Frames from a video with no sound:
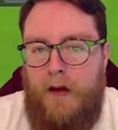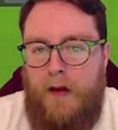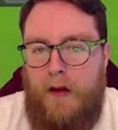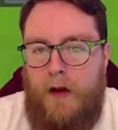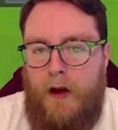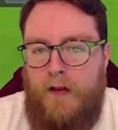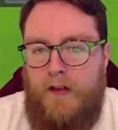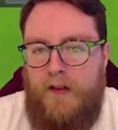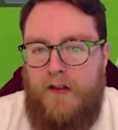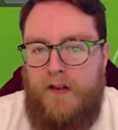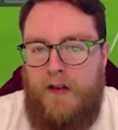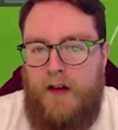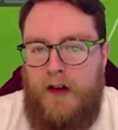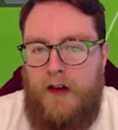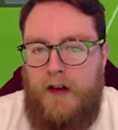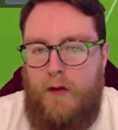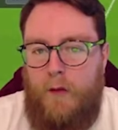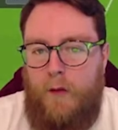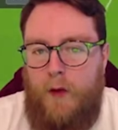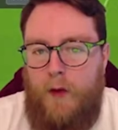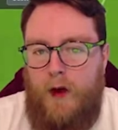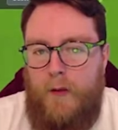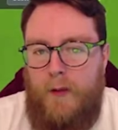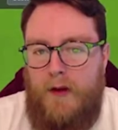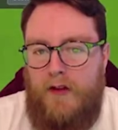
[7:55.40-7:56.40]
Goes inside.
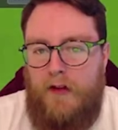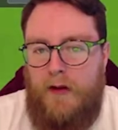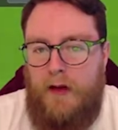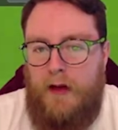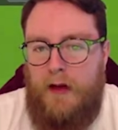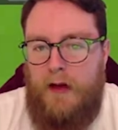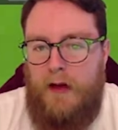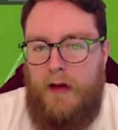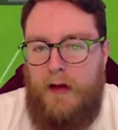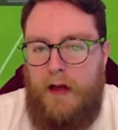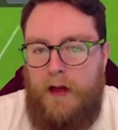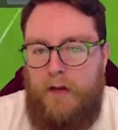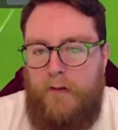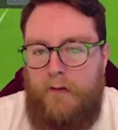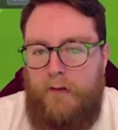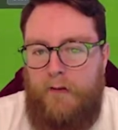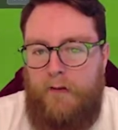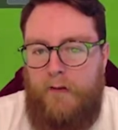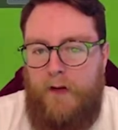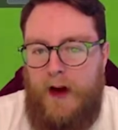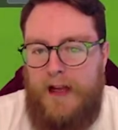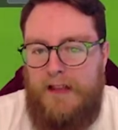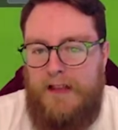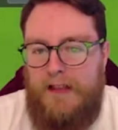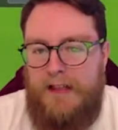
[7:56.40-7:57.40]
Awobi's got it. He
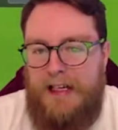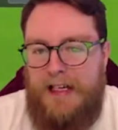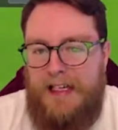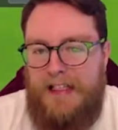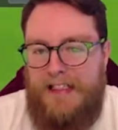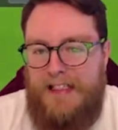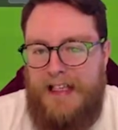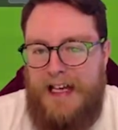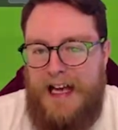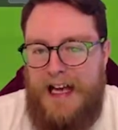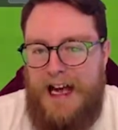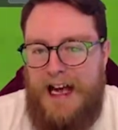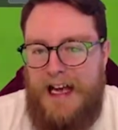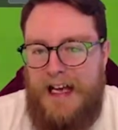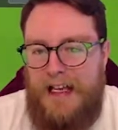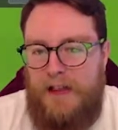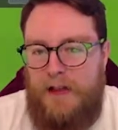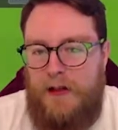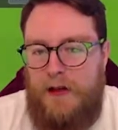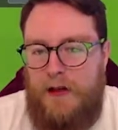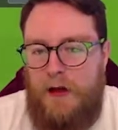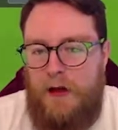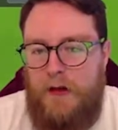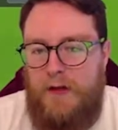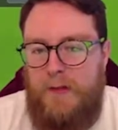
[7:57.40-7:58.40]
finds Lacazette. He's
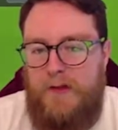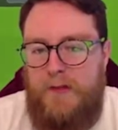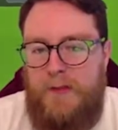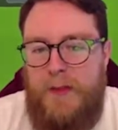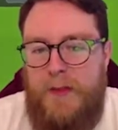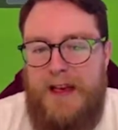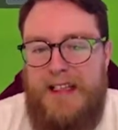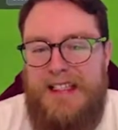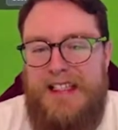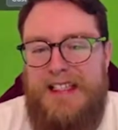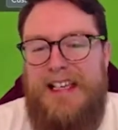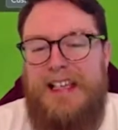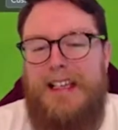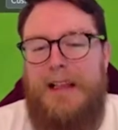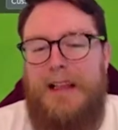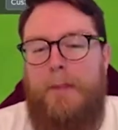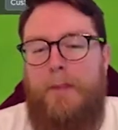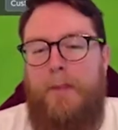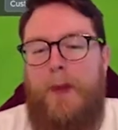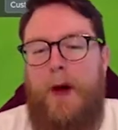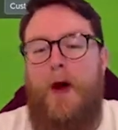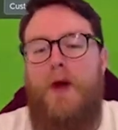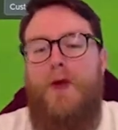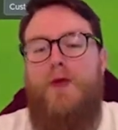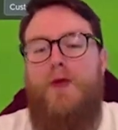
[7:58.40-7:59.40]
got some space. He's hit the
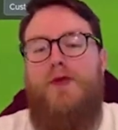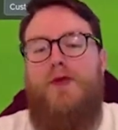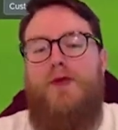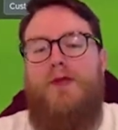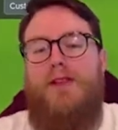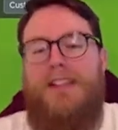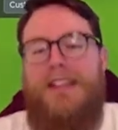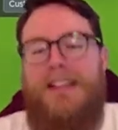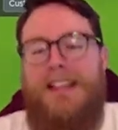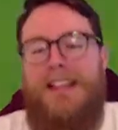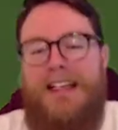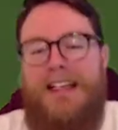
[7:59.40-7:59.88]
post.